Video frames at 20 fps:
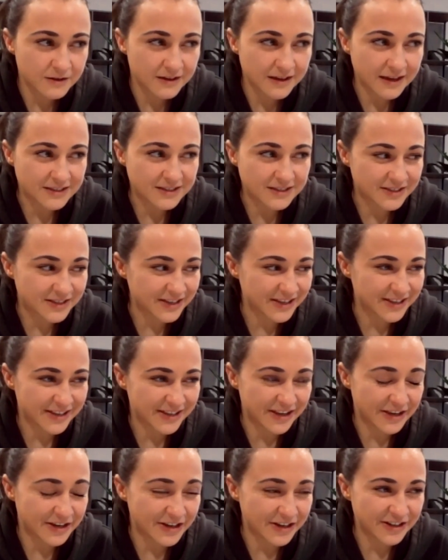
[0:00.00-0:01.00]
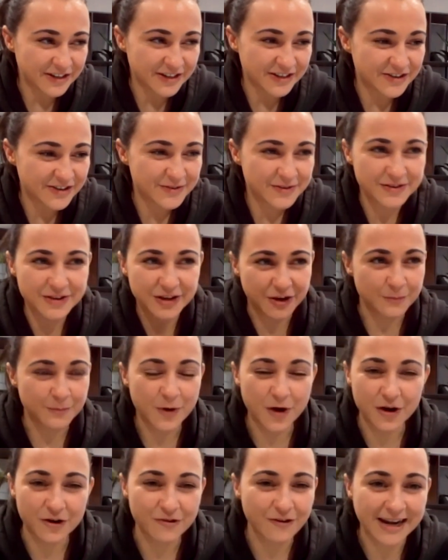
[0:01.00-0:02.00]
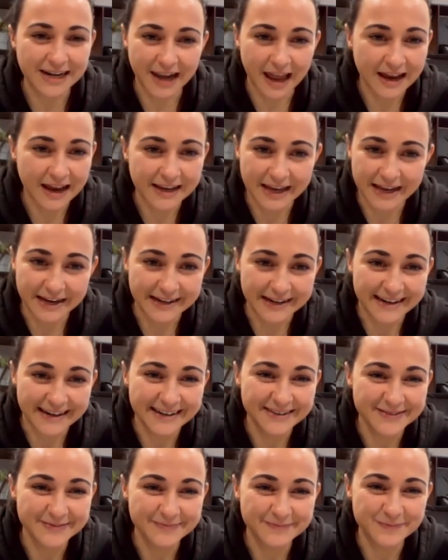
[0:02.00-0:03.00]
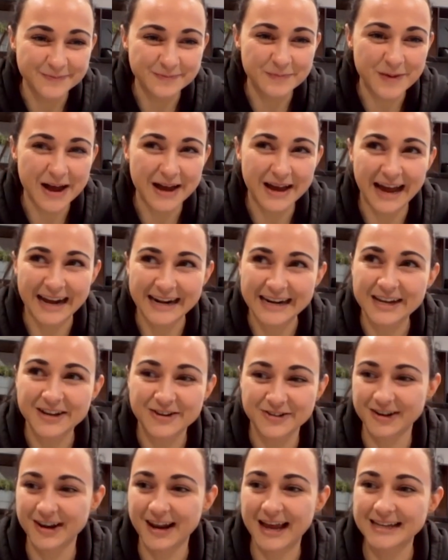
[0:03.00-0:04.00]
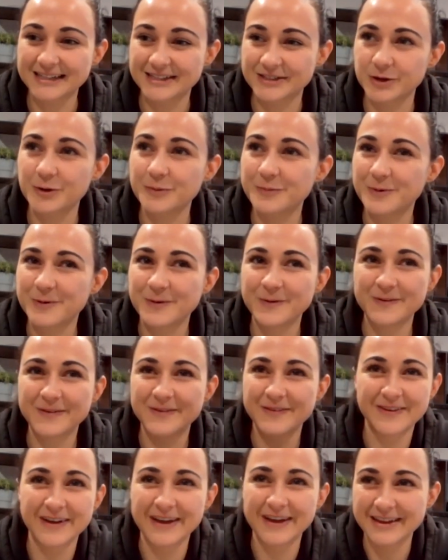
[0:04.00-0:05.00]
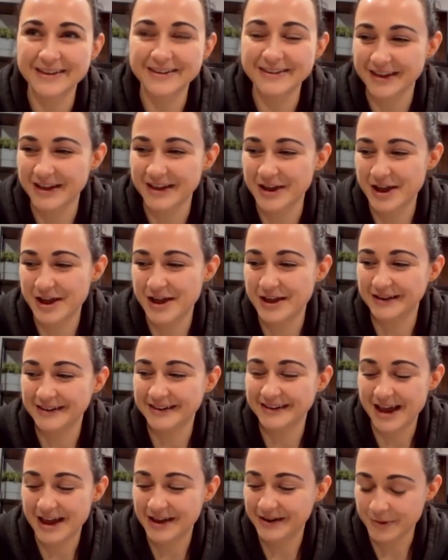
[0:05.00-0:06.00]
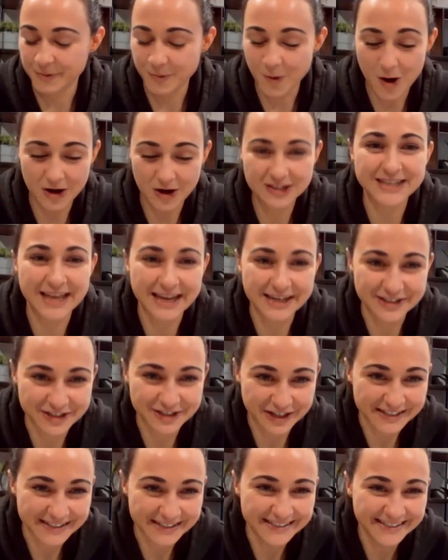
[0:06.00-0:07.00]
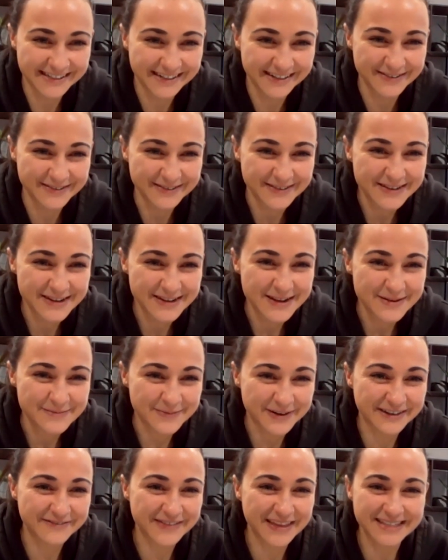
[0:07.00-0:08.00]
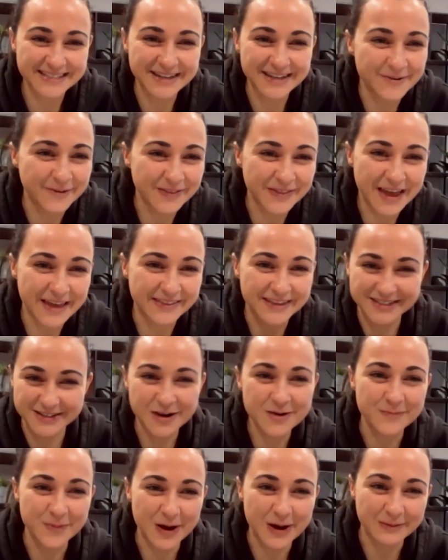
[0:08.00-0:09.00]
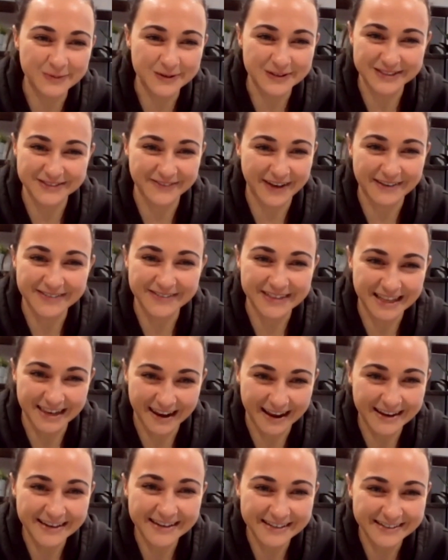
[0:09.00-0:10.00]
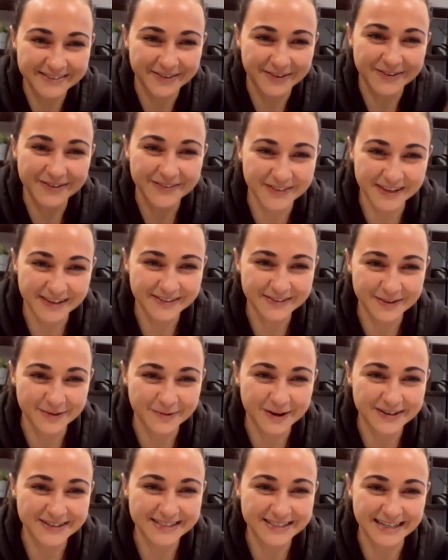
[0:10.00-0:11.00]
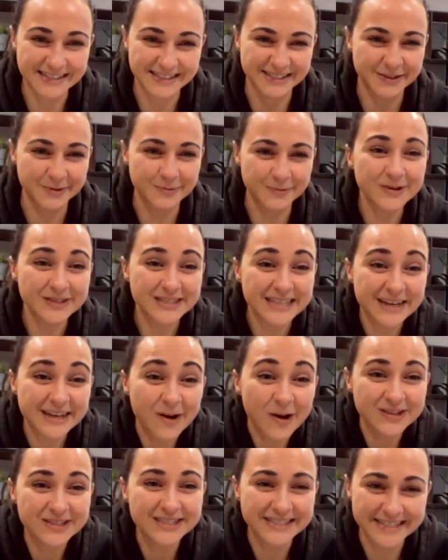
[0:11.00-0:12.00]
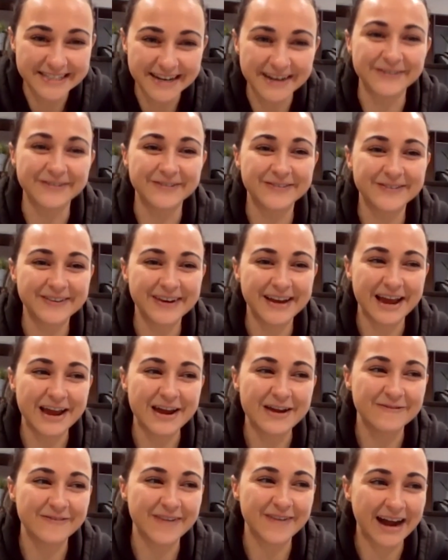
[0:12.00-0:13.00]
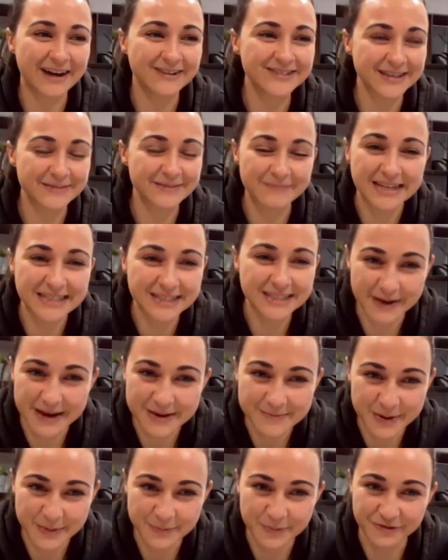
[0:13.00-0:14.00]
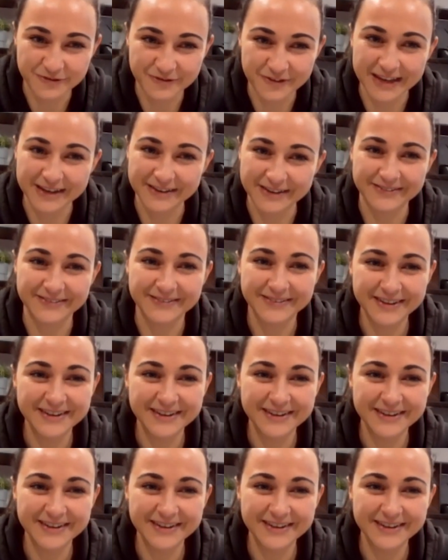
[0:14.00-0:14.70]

you can put a great light in, and it could light up a workstation, but if there's no one there, there's no purpose of having the light or the workstation. So what's it got to do? How's it meant to make people feel?